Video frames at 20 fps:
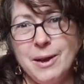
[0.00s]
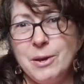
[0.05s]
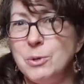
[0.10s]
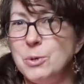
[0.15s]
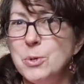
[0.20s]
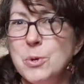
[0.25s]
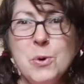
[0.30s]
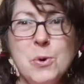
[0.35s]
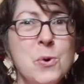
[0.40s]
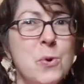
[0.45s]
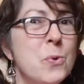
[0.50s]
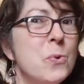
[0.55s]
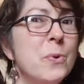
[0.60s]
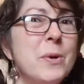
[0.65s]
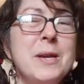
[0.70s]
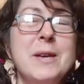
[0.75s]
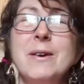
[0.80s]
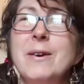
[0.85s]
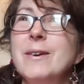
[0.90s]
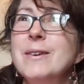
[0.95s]
I know
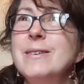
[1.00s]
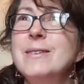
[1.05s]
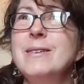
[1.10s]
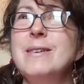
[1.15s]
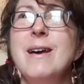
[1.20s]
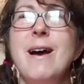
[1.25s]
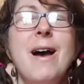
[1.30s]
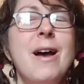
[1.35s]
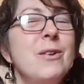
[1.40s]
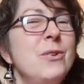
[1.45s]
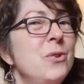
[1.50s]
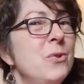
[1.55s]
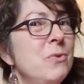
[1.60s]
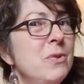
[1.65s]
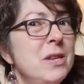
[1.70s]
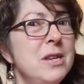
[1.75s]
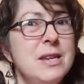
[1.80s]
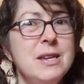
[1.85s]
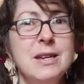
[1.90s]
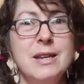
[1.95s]
we are not
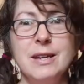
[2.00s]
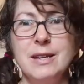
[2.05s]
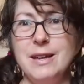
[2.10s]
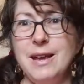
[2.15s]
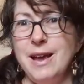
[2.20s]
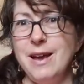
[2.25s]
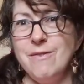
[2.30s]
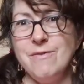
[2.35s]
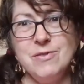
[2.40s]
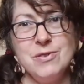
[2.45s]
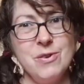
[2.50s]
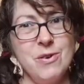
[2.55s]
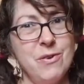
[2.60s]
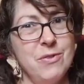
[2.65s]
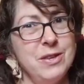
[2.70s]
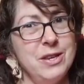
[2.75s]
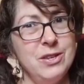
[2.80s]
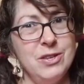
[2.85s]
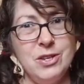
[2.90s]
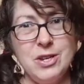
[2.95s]
unique in having
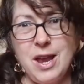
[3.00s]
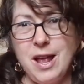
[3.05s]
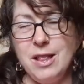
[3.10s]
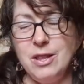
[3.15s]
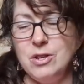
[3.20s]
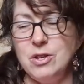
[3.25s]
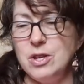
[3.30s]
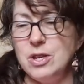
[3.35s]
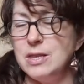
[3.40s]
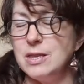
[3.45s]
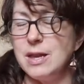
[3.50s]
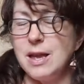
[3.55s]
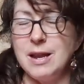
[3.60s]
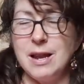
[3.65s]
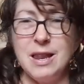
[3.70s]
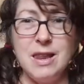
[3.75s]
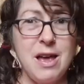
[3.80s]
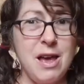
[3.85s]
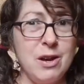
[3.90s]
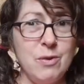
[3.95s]
all these challenges,
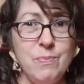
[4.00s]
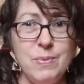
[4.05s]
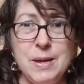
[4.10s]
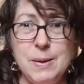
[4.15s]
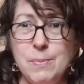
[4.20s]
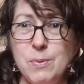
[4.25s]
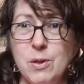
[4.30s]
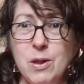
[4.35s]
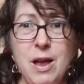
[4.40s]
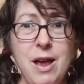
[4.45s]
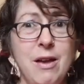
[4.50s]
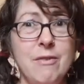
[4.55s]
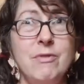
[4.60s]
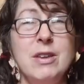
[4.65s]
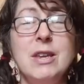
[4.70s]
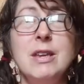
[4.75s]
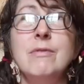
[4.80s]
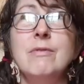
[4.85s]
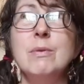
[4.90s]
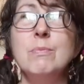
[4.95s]
and a lot of people
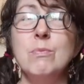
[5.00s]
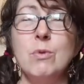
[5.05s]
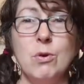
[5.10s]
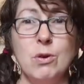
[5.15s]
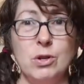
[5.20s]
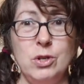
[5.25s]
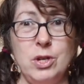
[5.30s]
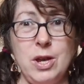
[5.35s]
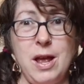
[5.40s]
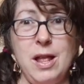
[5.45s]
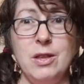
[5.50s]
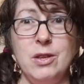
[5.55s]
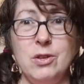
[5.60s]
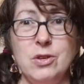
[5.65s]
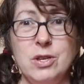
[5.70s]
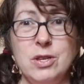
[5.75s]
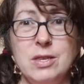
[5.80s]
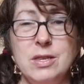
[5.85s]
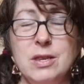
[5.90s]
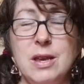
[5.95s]
have even more
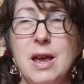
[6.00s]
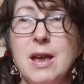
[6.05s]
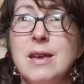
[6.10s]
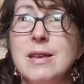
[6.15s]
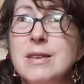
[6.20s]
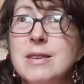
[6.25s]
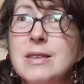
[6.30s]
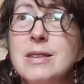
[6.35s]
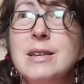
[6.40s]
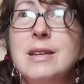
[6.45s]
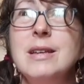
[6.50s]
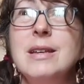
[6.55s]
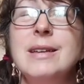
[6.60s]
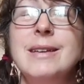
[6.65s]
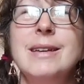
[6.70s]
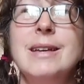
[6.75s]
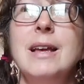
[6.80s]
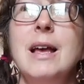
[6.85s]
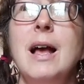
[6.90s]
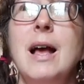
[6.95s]
challenges, and
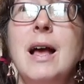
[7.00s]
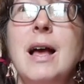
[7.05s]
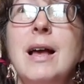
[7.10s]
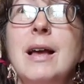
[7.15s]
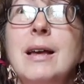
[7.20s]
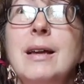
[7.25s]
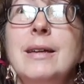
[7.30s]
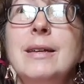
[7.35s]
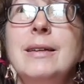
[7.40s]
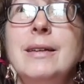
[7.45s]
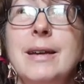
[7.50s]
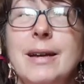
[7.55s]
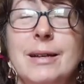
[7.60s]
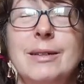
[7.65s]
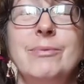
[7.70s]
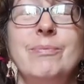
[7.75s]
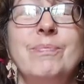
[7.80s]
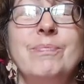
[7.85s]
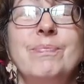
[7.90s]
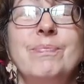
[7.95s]
yeah,